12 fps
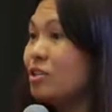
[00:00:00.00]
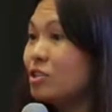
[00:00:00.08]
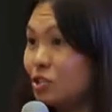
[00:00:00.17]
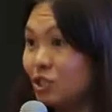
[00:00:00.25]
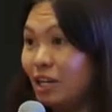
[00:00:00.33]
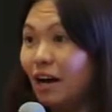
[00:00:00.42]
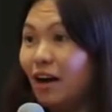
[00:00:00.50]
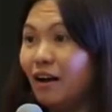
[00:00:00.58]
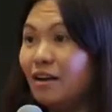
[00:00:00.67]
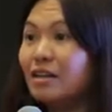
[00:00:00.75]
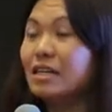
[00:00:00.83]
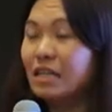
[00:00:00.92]
So
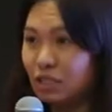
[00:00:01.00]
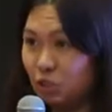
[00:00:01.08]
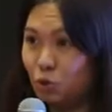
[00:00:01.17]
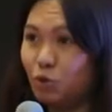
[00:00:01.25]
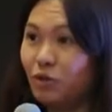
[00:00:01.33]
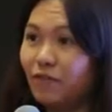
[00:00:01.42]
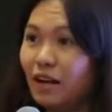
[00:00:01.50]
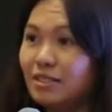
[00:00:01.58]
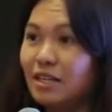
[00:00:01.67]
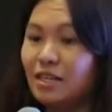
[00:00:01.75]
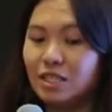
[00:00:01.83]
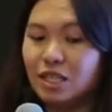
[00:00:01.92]
starting from the
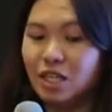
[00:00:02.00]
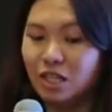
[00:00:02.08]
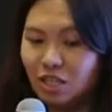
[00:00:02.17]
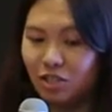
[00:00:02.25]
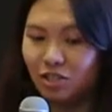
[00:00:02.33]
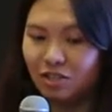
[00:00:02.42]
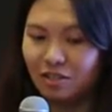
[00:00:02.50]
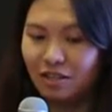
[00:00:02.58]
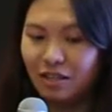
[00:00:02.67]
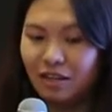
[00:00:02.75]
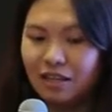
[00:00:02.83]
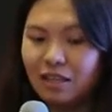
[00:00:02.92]
childhood, we
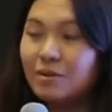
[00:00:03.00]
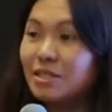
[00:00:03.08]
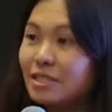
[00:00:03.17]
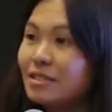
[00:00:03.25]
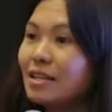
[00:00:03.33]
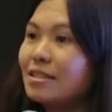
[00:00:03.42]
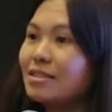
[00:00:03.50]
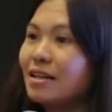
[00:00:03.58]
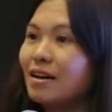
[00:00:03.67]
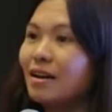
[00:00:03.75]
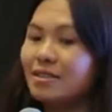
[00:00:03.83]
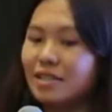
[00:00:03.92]
want to
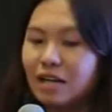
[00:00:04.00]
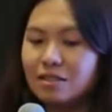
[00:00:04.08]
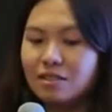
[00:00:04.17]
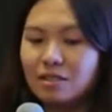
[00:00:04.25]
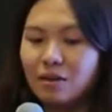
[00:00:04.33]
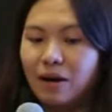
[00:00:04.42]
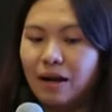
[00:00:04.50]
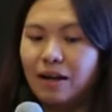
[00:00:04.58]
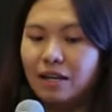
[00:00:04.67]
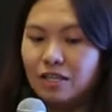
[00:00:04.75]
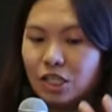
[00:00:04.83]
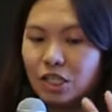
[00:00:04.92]
build the awareness
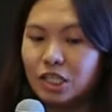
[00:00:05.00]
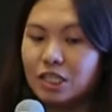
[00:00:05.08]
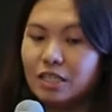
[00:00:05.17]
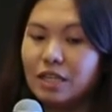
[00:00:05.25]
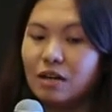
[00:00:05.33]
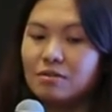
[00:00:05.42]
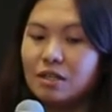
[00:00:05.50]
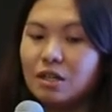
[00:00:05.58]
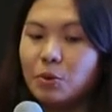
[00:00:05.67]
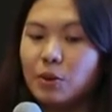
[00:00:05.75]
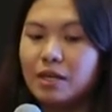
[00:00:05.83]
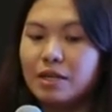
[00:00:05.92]
of quality
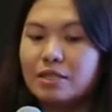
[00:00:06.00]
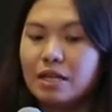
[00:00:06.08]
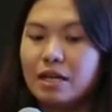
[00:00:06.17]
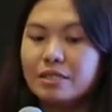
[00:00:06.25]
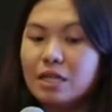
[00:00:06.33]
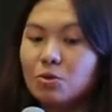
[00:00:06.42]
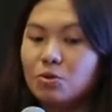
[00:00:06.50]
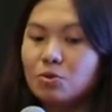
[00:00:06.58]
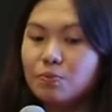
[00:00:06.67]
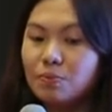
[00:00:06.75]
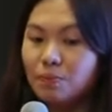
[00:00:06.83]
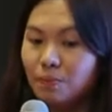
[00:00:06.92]
and environment
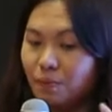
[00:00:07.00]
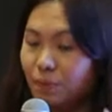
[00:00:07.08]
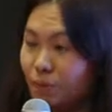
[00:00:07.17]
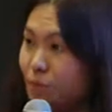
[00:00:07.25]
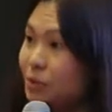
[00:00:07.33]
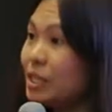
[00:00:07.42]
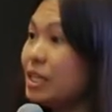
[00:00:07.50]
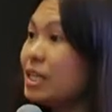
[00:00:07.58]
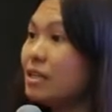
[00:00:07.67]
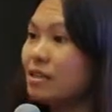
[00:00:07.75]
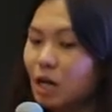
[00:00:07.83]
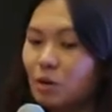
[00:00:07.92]
for the
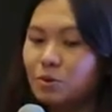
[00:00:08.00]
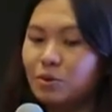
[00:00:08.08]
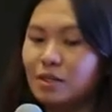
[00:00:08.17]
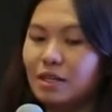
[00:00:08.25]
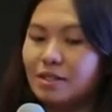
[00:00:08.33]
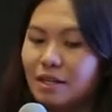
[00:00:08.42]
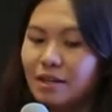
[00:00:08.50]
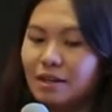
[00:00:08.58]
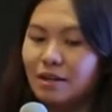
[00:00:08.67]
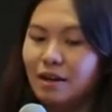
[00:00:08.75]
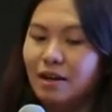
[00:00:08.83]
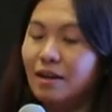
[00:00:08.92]
children.
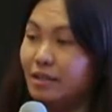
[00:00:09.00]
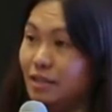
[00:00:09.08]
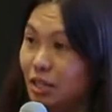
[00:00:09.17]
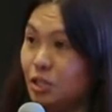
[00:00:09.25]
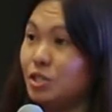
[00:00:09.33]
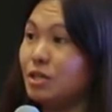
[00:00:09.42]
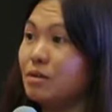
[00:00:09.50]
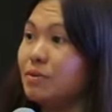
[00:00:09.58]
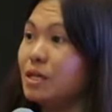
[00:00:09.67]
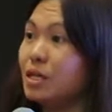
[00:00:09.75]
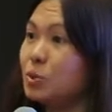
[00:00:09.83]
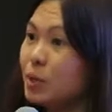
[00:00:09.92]
So that has
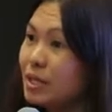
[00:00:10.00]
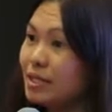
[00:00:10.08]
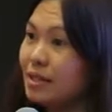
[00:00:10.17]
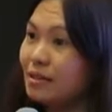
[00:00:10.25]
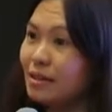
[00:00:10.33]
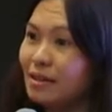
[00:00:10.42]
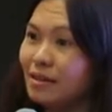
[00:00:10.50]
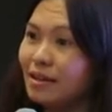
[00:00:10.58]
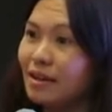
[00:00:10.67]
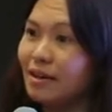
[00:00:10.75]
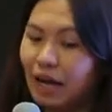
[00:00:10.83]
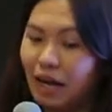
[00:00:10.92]
been well